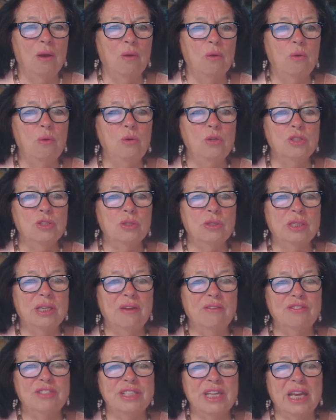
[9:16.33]
Who should
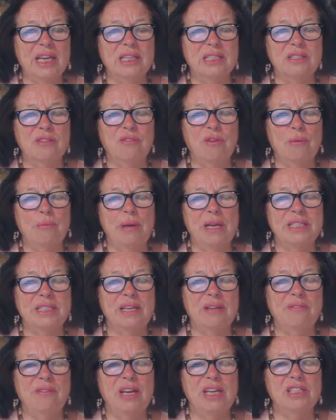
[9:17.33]
give thanks for my
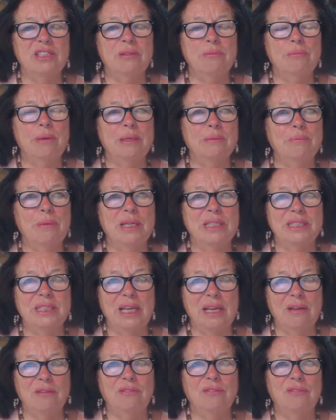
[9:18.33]
salvation but
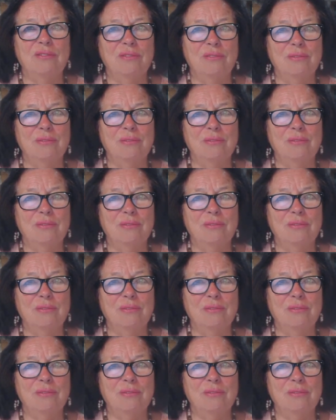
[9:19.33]
myself?